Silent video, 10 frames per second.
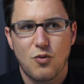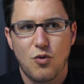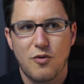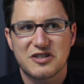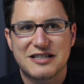
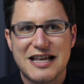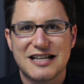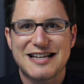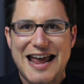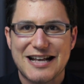what was
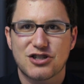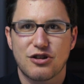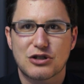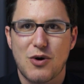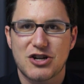needed to answer
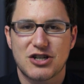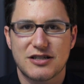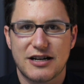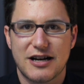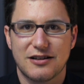those questions
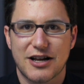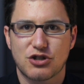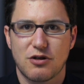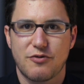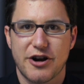in an
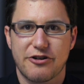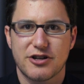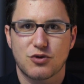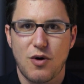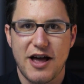intellectually
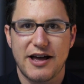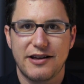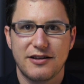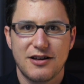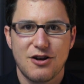rigorous
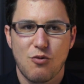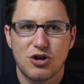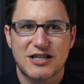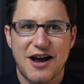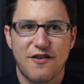way
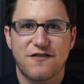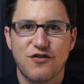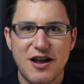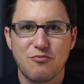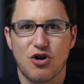was to have a
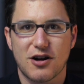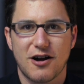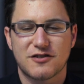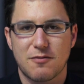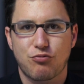framework
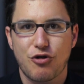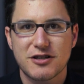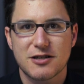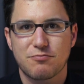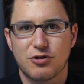of some
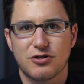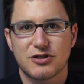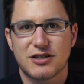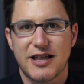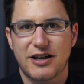
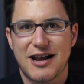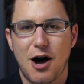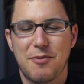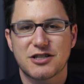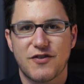principles that could
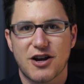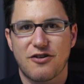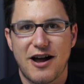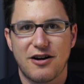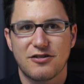help us
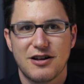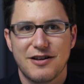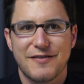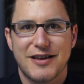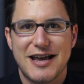figure out
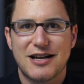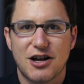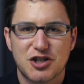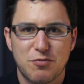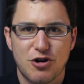in
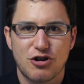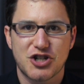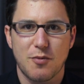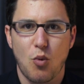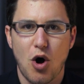
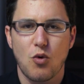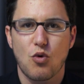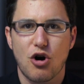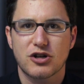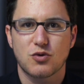entrepreneurship what
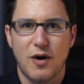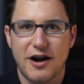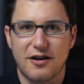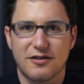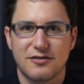works
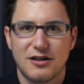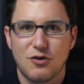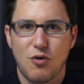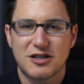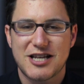where.
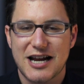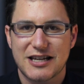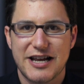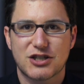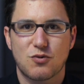What
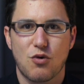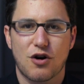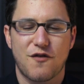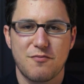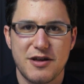techniques
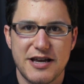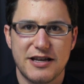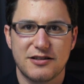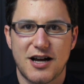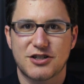work for
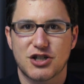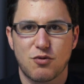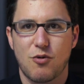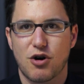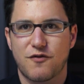me, not just
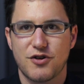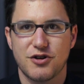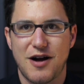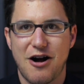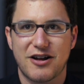what worked for
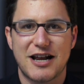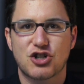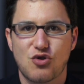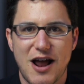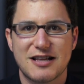you? How can I
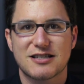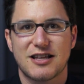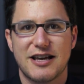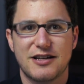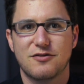
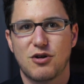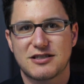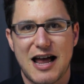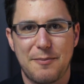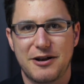translate
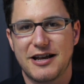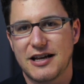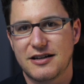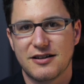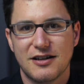what's happening?
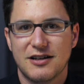And